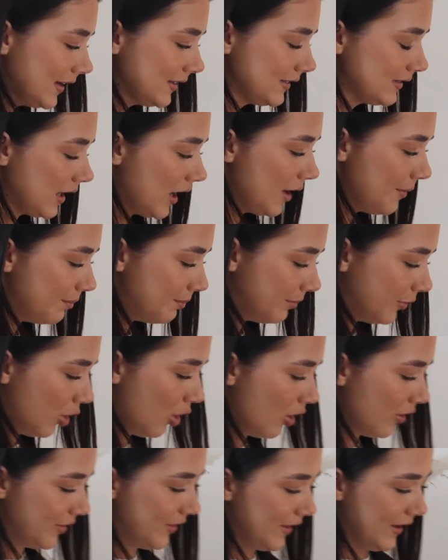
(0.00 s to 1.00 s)
Next, I've
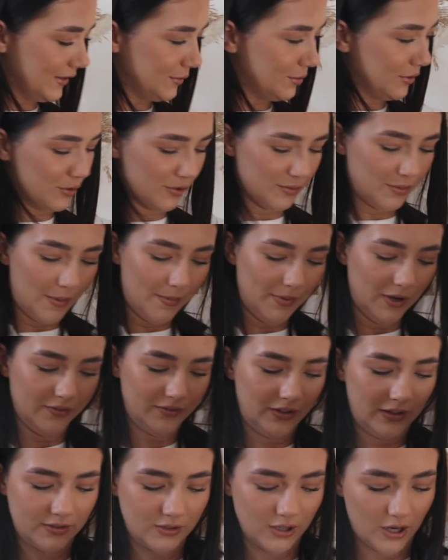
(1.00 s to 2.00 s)
got this, which is my
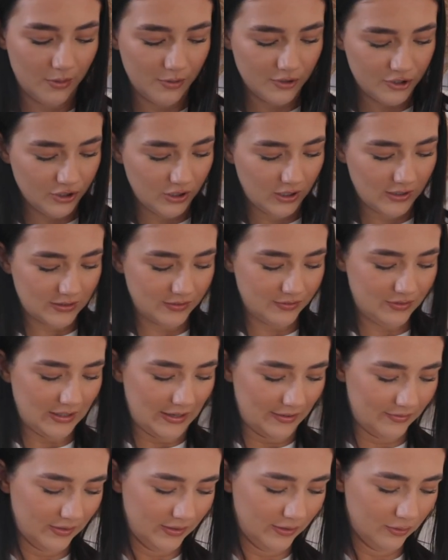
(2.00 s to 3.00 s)
birthday skirt, which you guys have
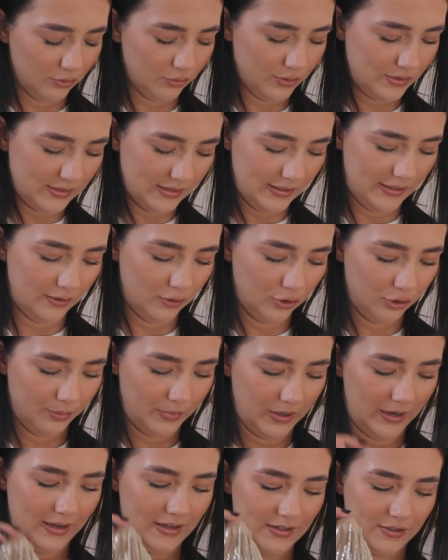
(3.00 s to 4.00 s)
definitely all seen on
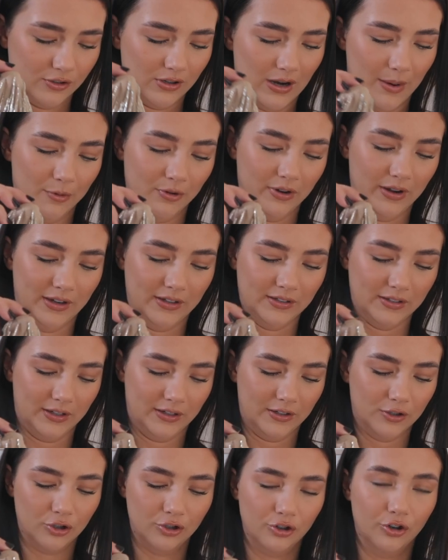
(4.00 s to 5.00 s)
my Instagram already, because I
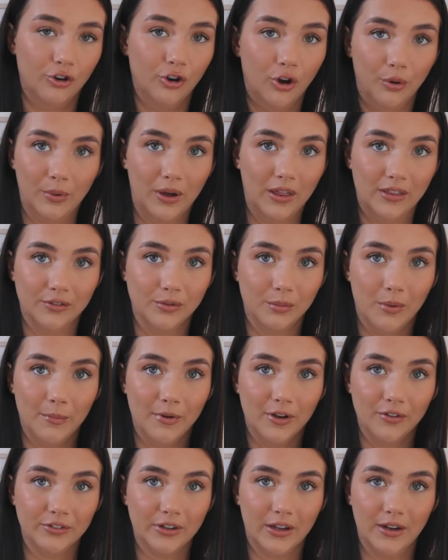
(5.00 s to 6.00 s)
couldn't not wear this for my
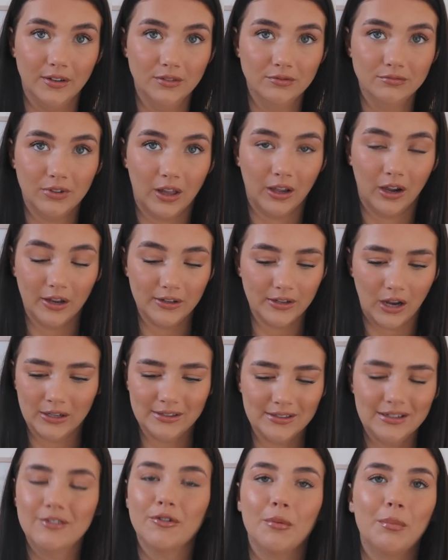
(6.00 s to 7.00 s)
birthday. Like, I
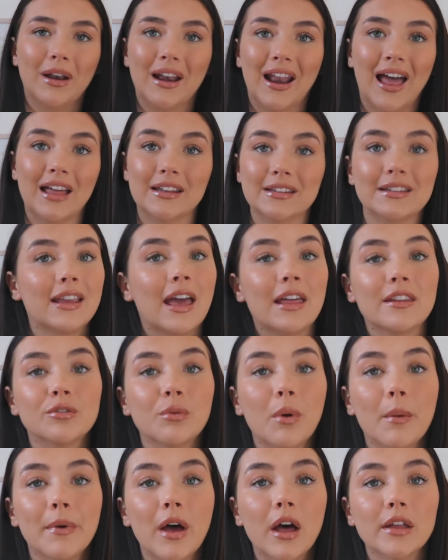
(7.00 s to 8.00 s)
didn't even plan to get this for
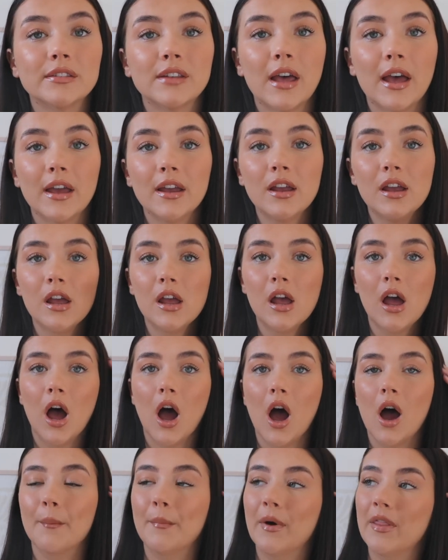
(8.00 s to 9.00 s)
my birthday.
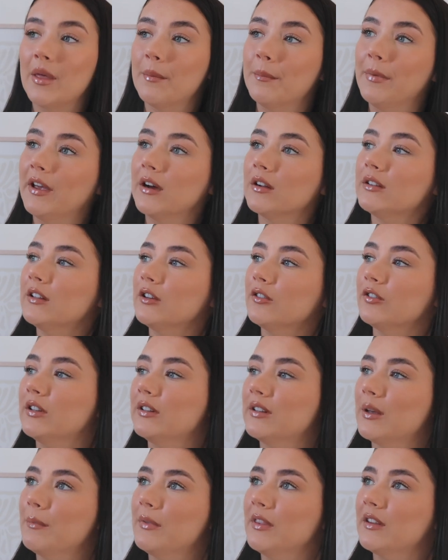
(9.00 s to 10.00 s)
And then PLT obviously
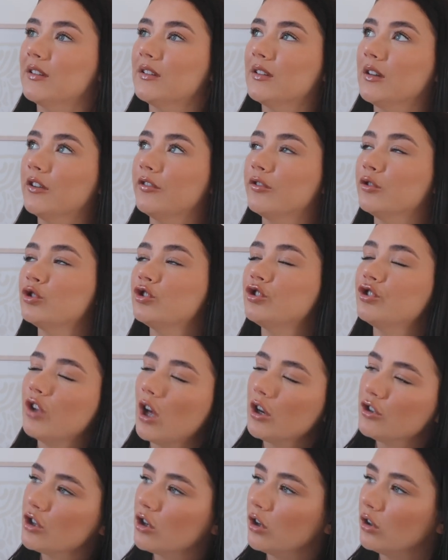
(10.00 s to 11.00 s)
sent me this stuff
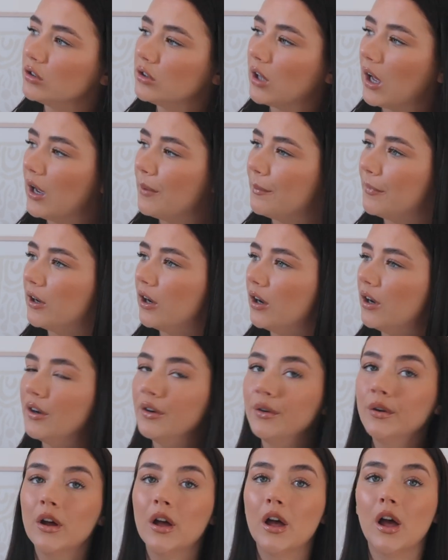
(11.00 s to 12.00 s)
such a long time
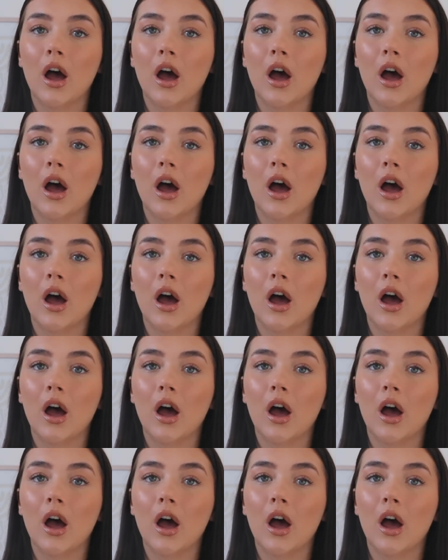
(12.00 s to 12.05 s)
ago.